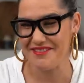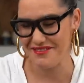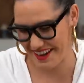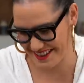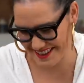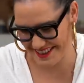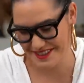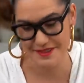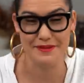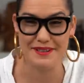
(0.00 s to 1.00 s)
a fancy
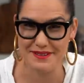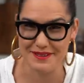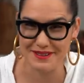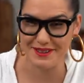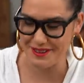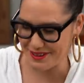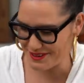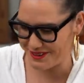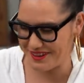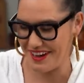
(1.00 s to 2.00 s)
espresso
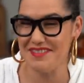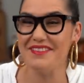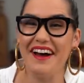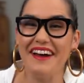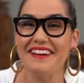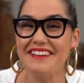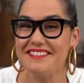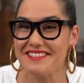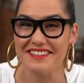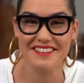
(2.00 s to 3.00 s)
girl or am I an
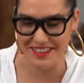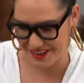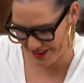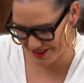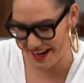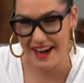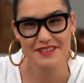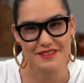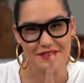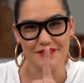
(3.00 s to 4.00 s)
instant girl?
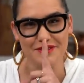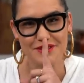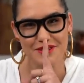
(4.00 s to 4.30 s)
Dax, you